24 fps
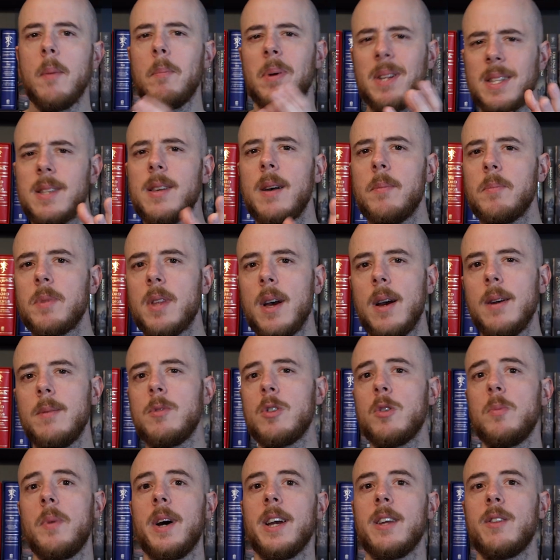but
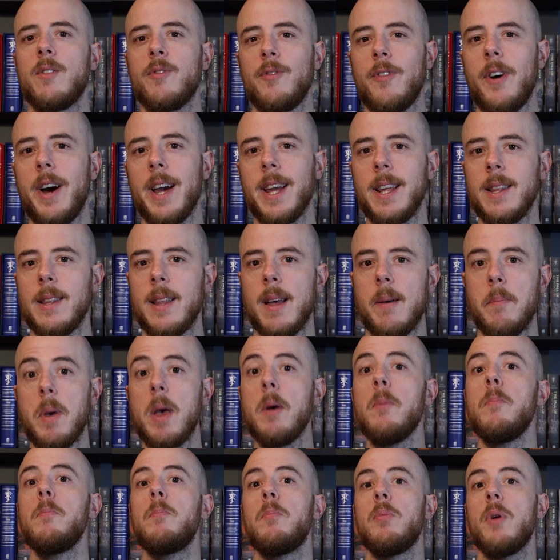sometimes you might find them
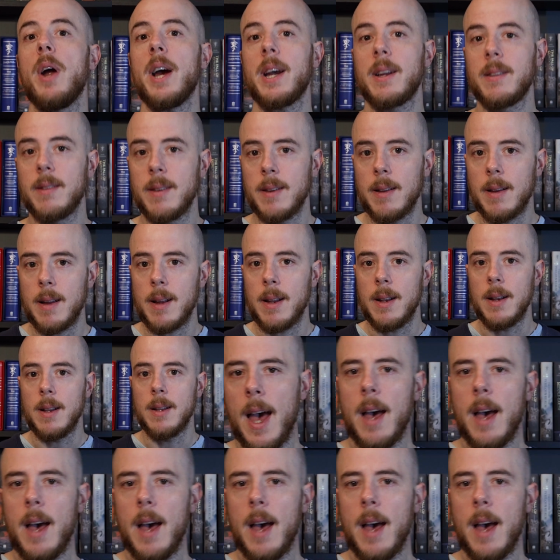impractical,